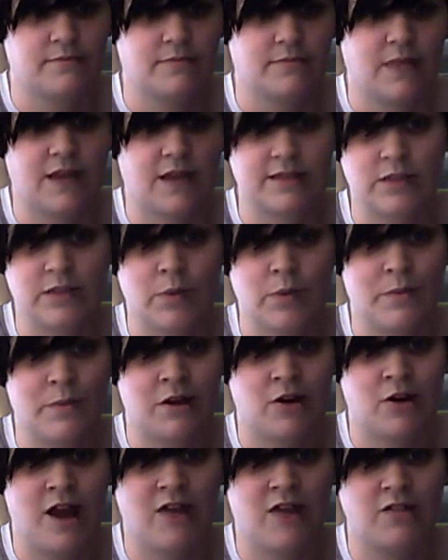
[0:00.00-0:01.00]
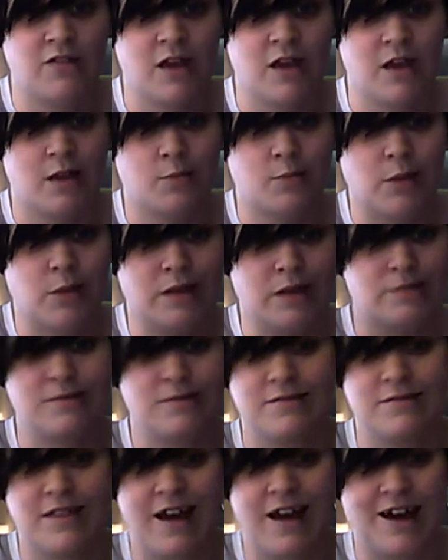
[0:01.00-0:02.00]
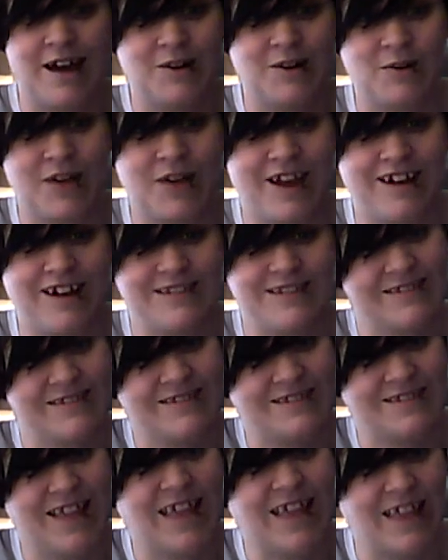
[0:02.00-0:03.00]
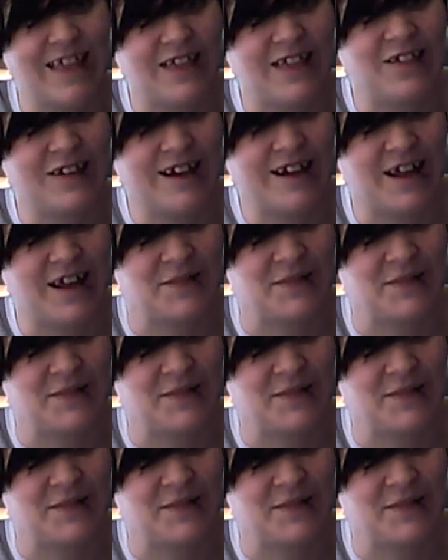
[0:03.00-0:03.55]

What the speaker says: Yes, the women are half naked, but I don't care. I like looking at